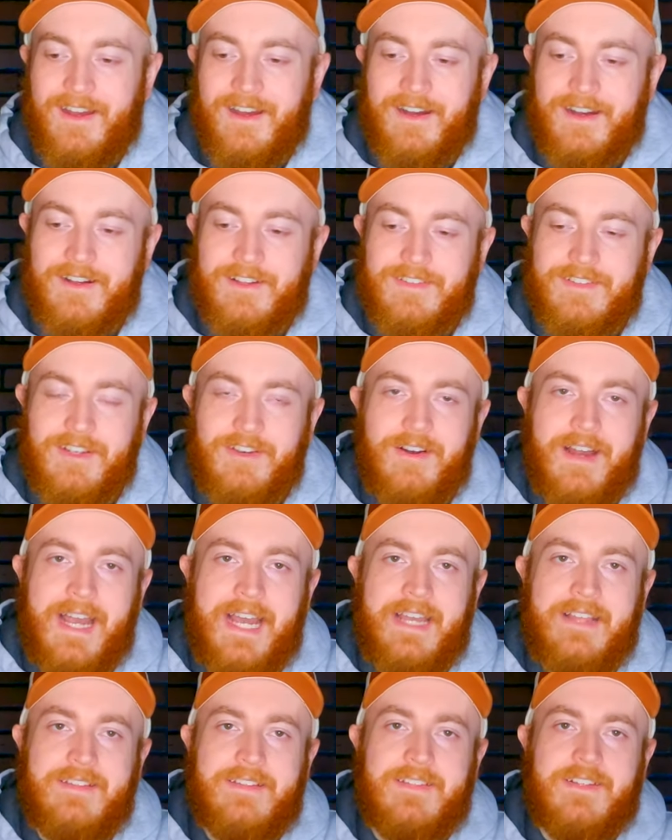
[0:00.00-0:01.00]
Uh, so
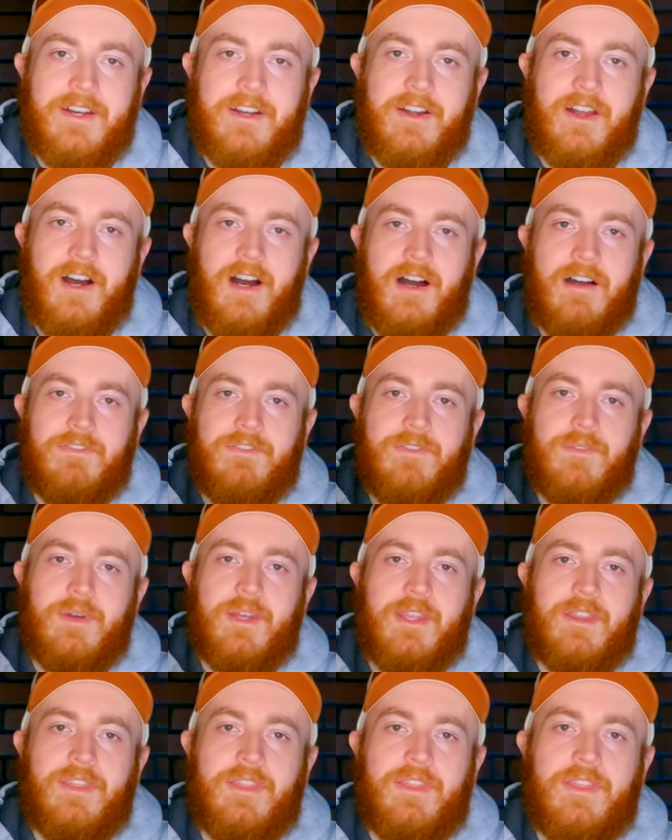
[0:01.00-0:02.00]
I start off
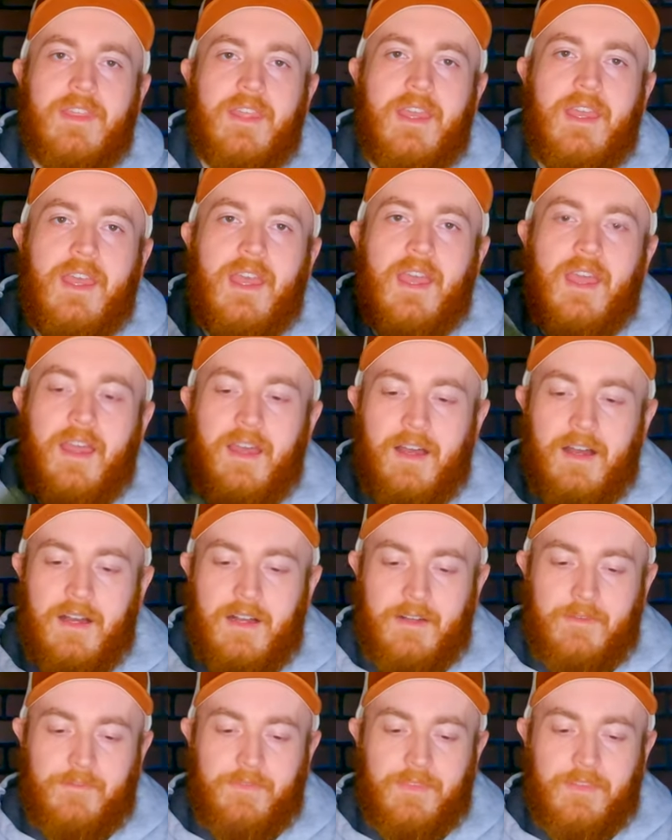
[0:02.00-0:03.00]
with,
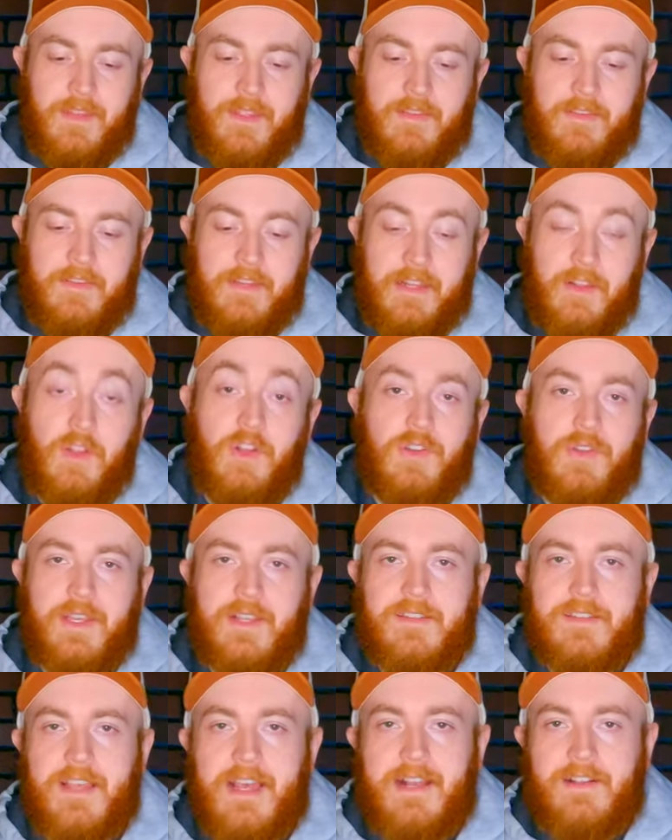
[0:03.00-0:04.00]
um, they look
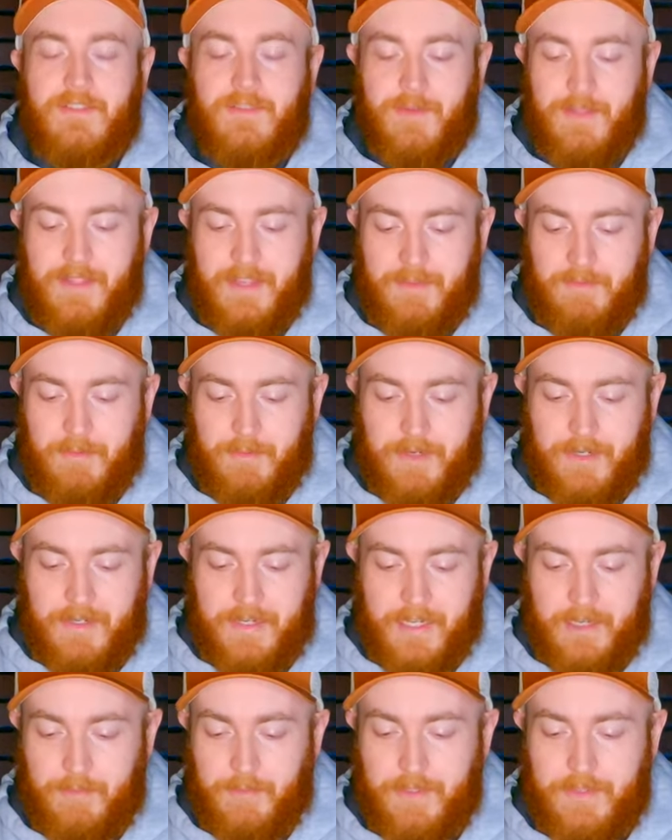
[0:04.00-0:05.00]
like socks the way I have them right
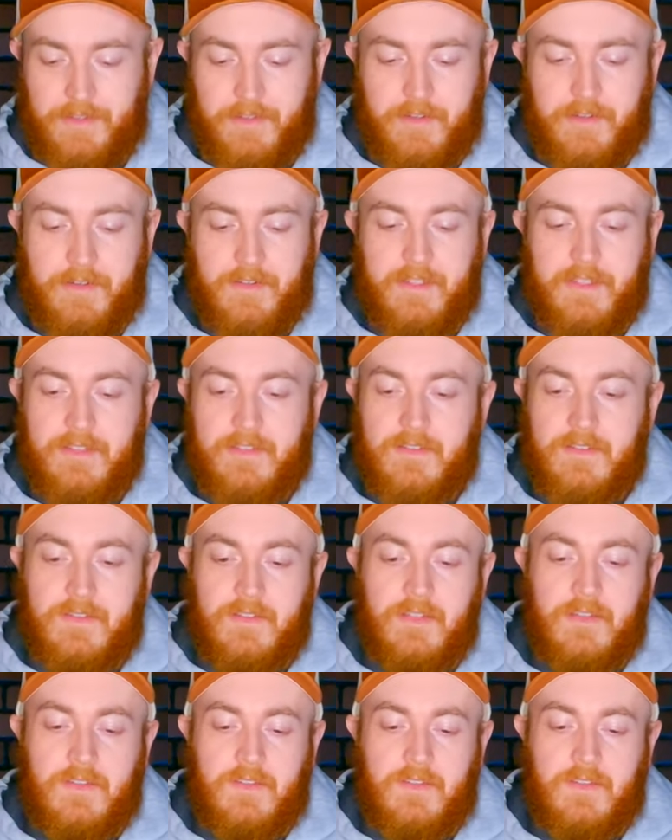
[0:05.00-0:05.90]
now, but they're these